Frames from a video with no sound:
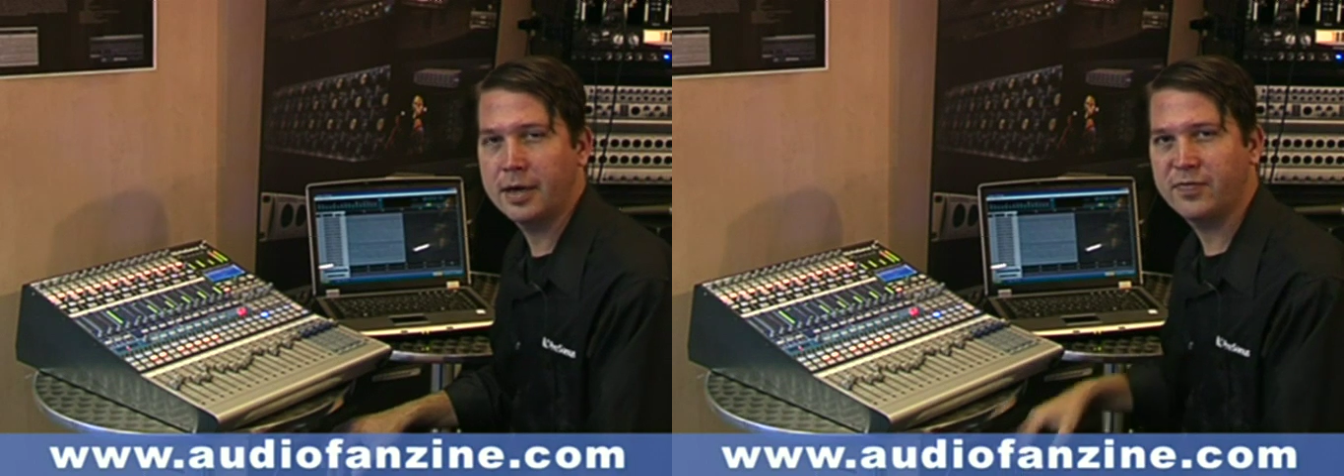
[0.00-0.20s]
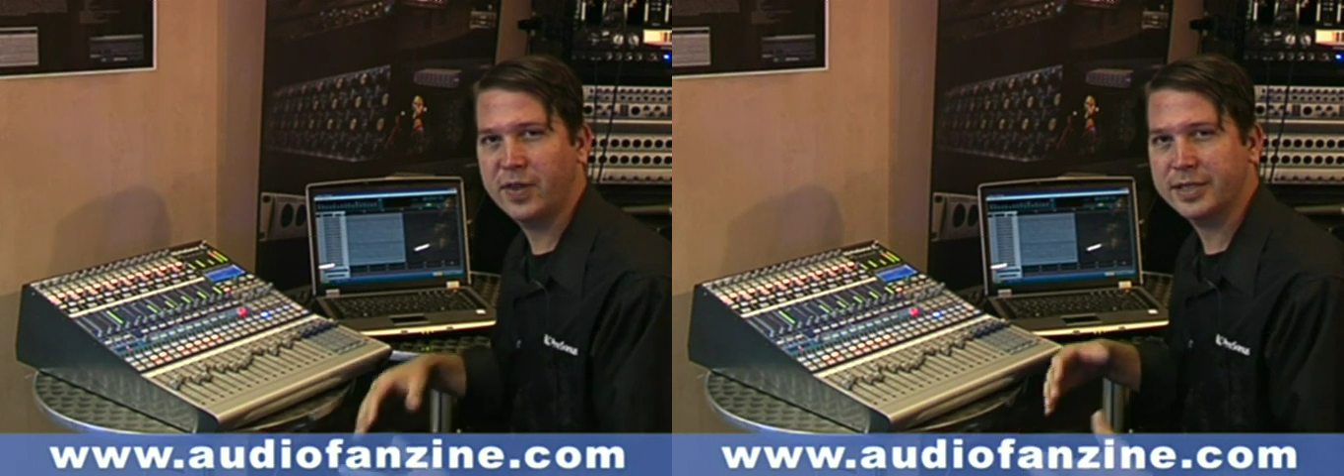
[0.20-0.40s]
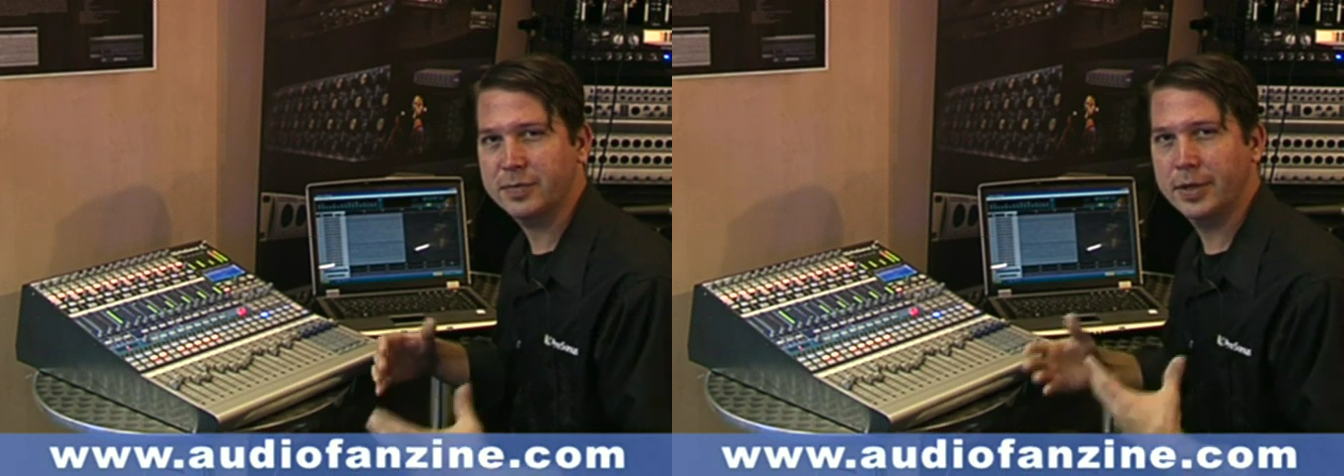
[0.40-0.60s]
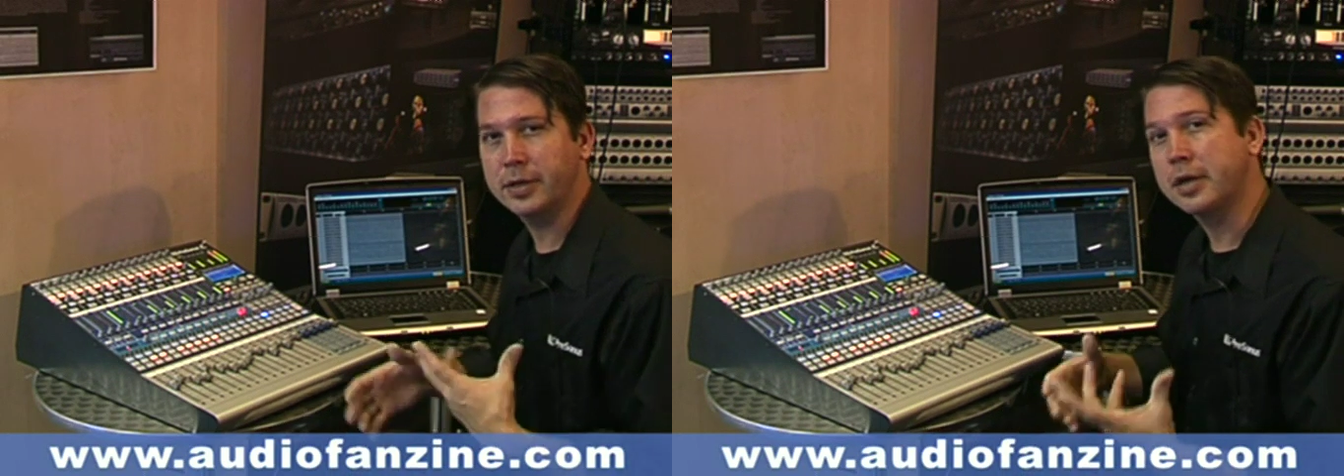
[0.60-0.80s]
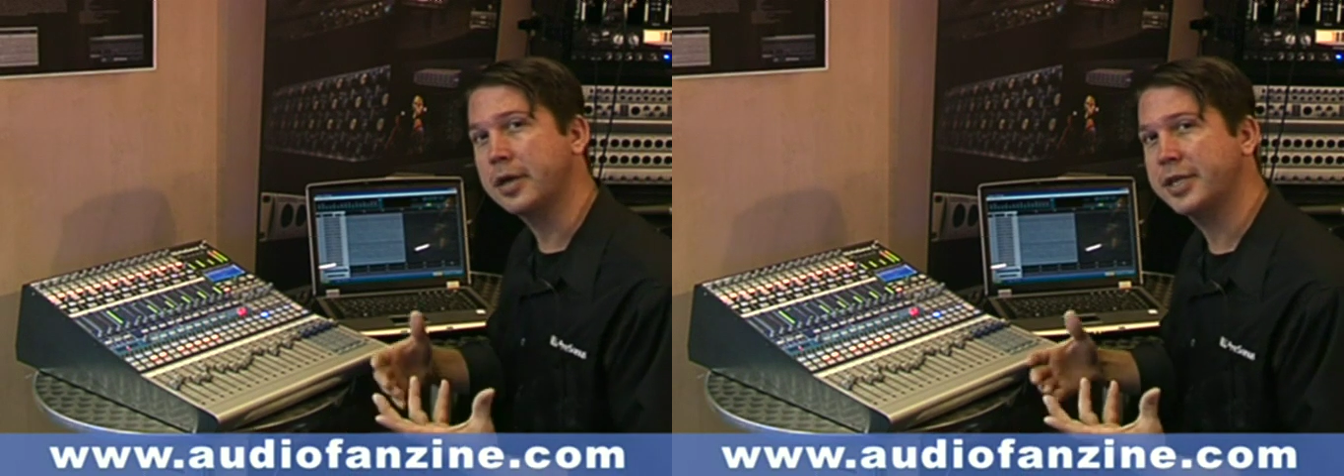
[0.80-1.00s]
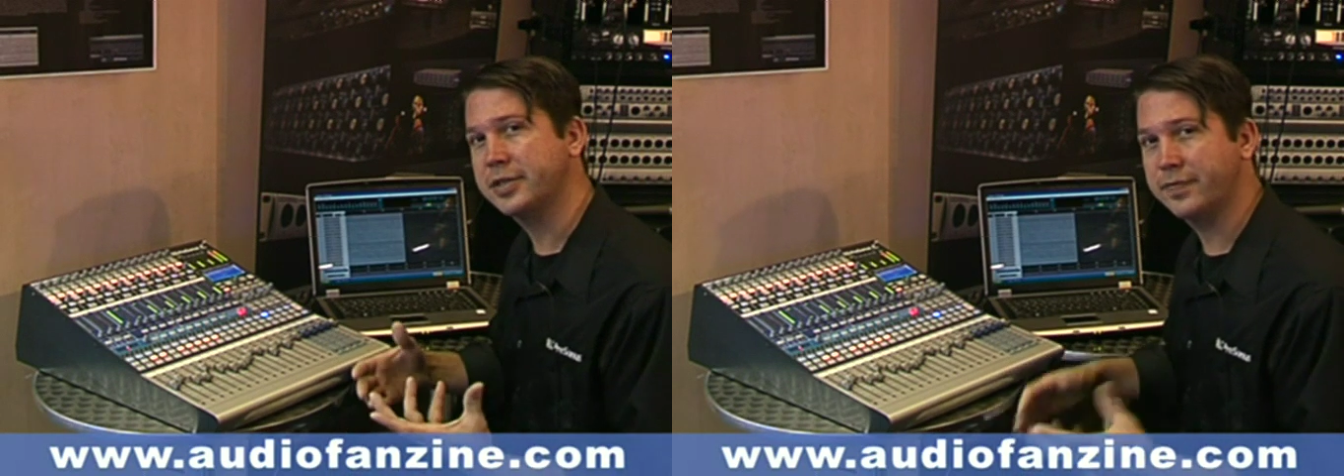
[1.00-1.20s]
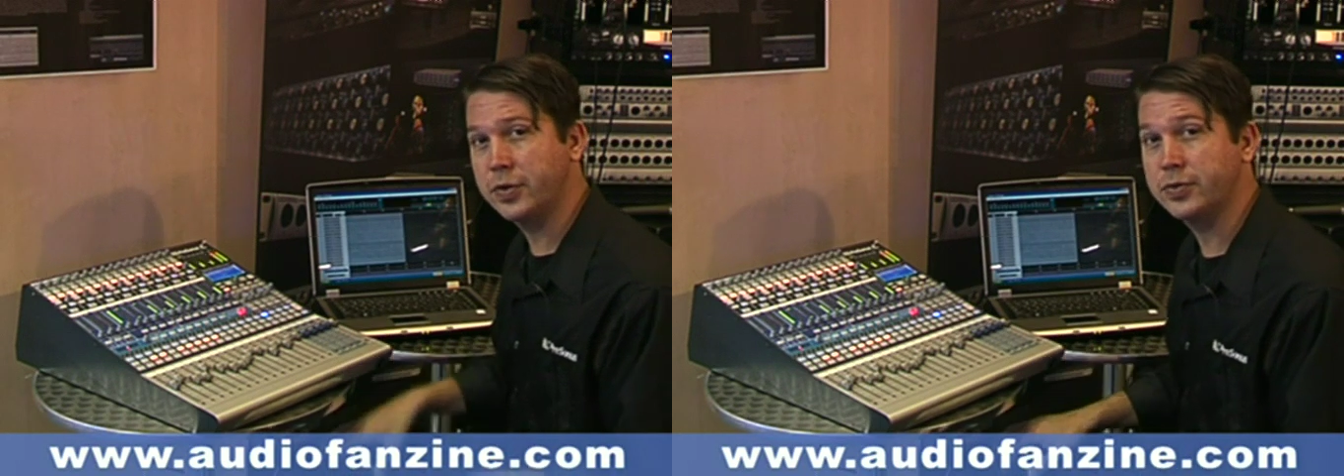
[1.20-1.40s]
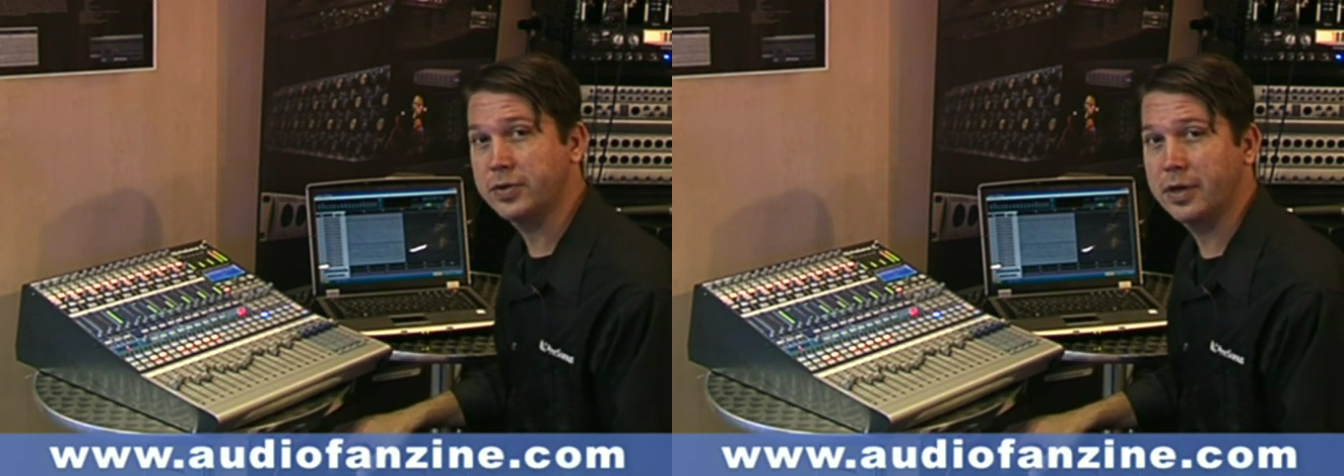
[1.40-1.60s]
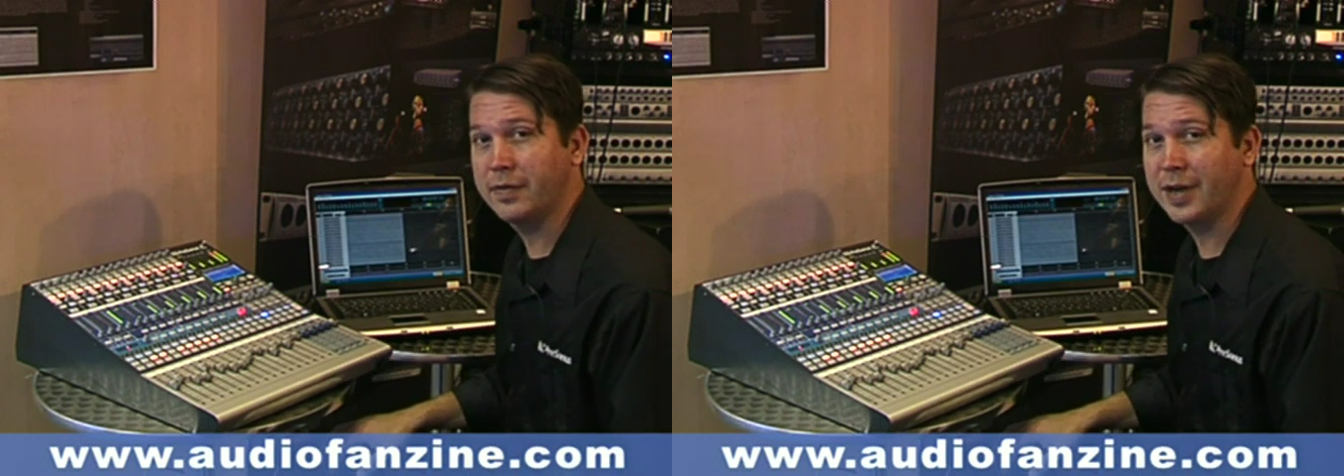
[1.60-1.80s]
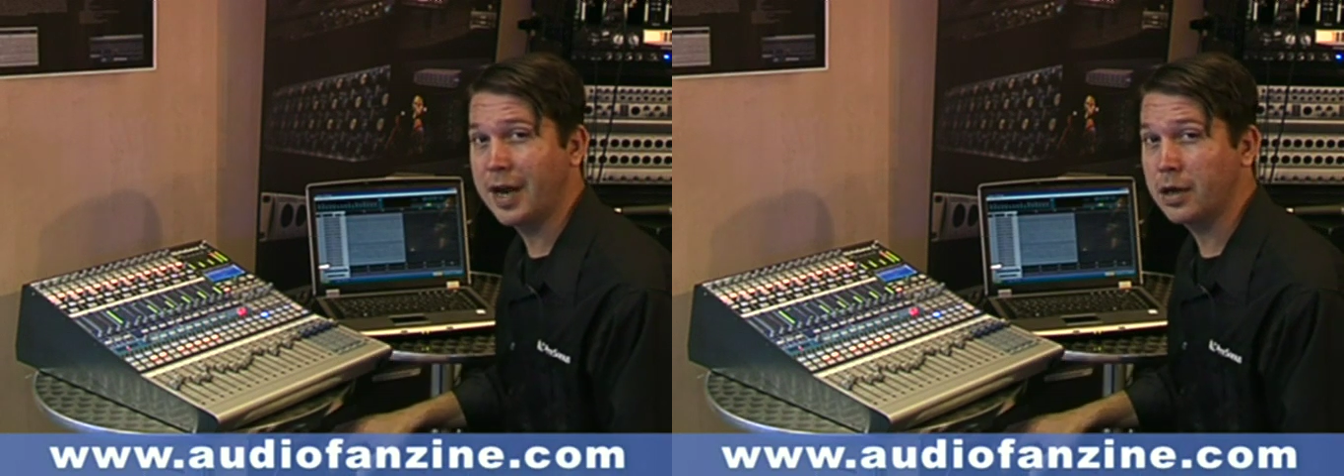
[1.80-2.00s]
flexibility and ease of use
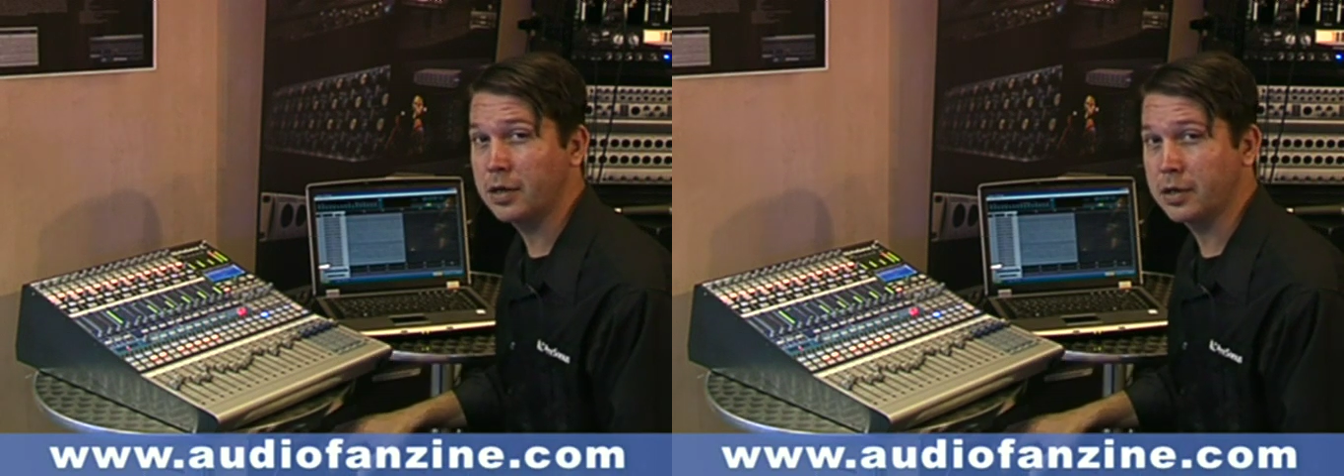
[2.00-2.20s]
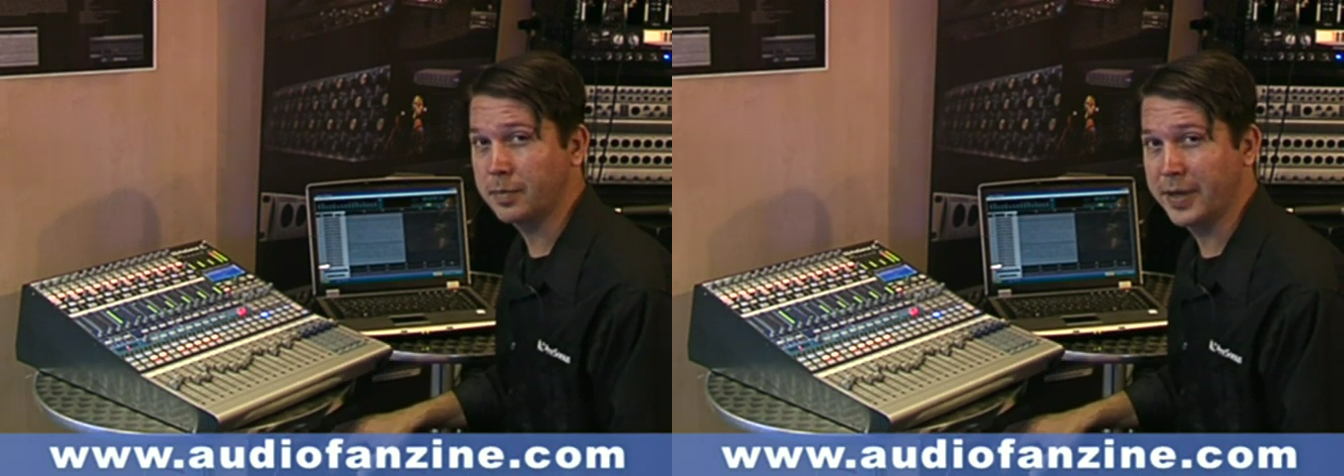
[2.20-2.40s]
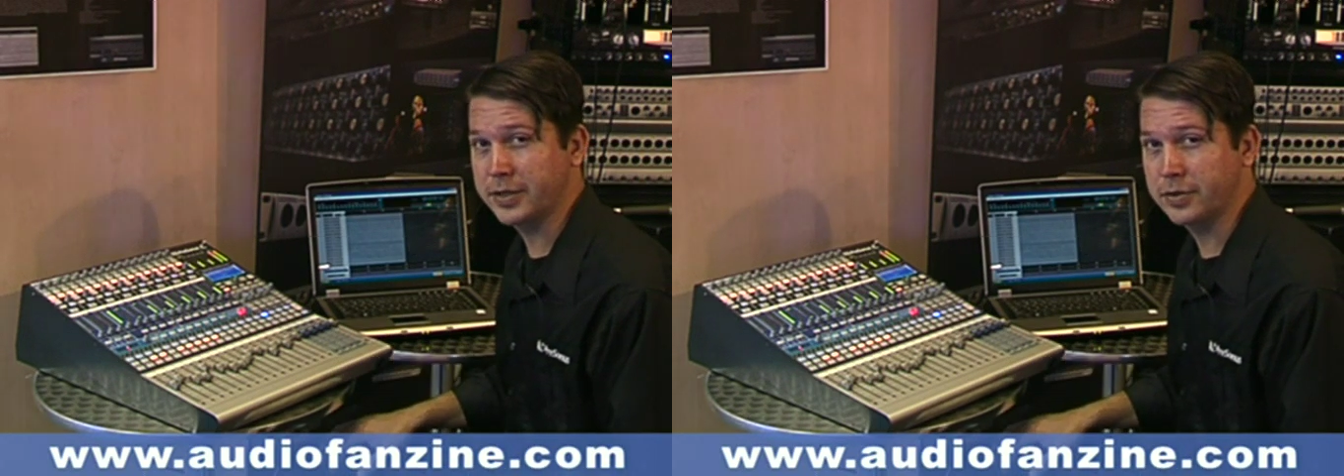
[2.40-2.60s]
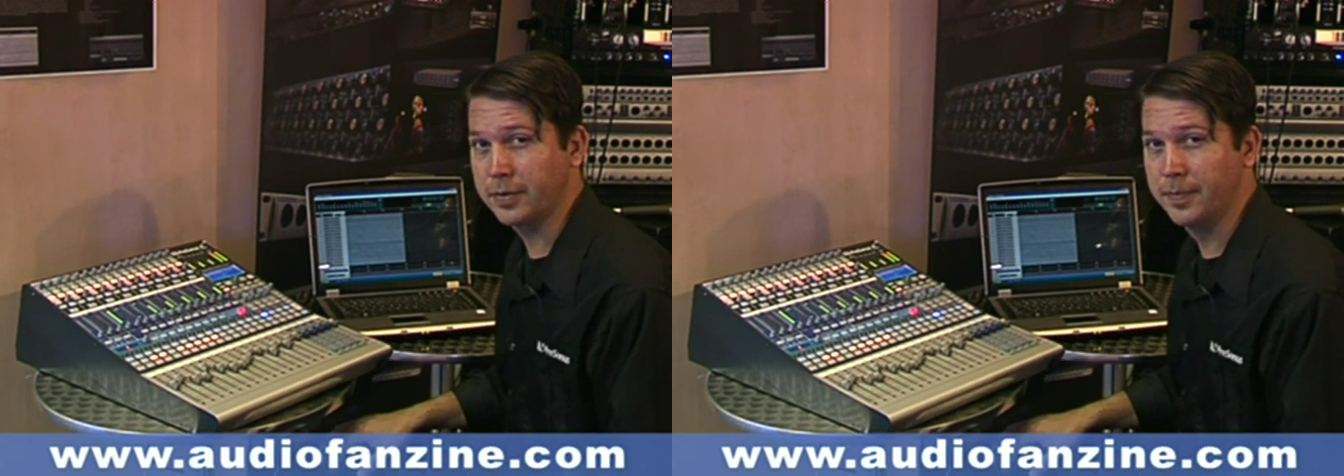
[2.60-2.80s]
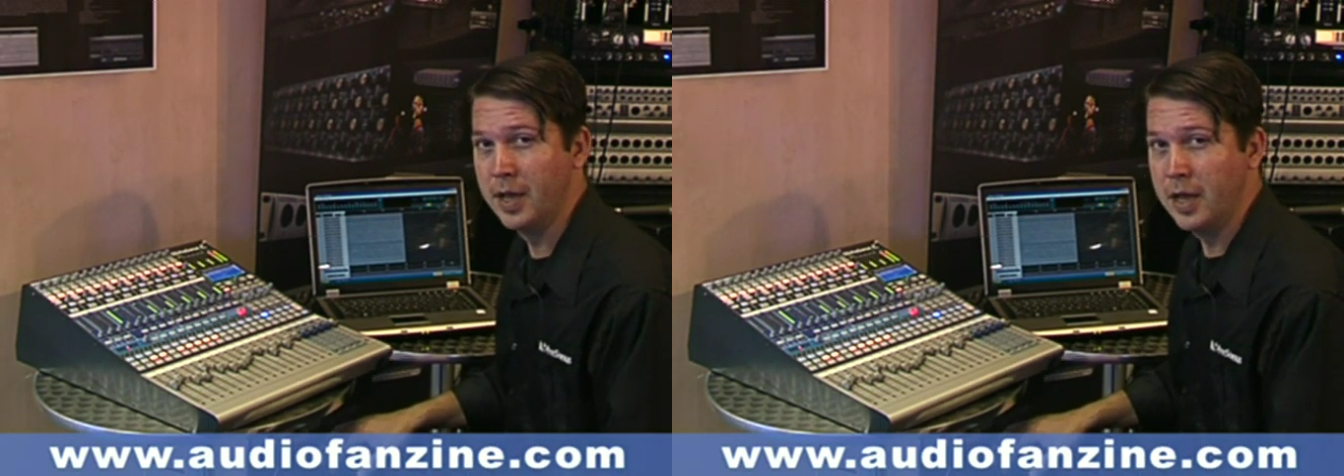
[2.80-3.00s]
of an analog mixer.